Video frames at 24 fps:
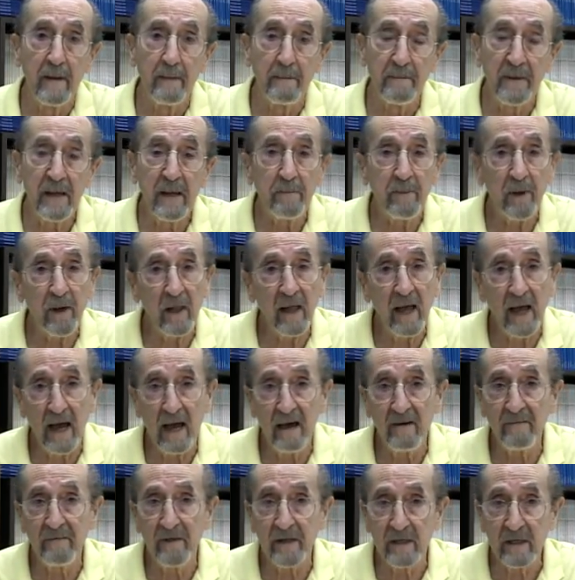people
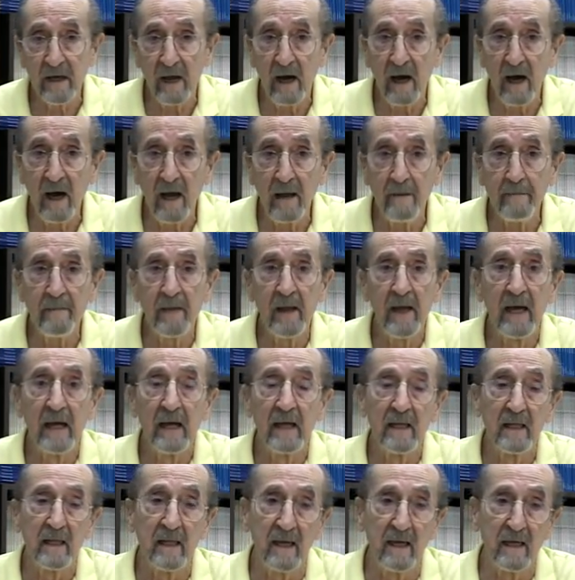have the time,
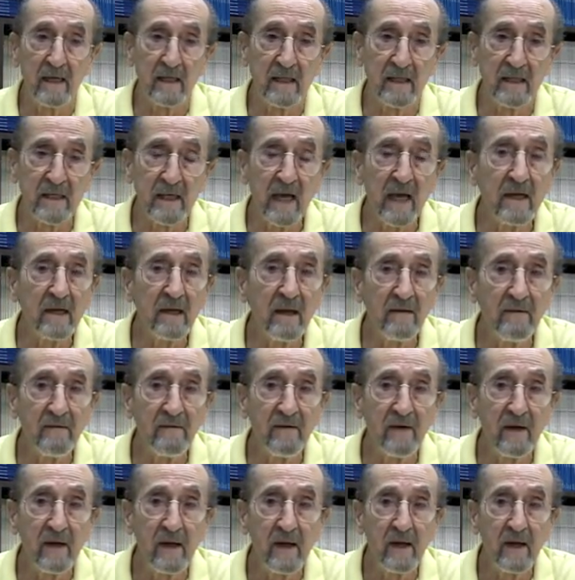the incentive,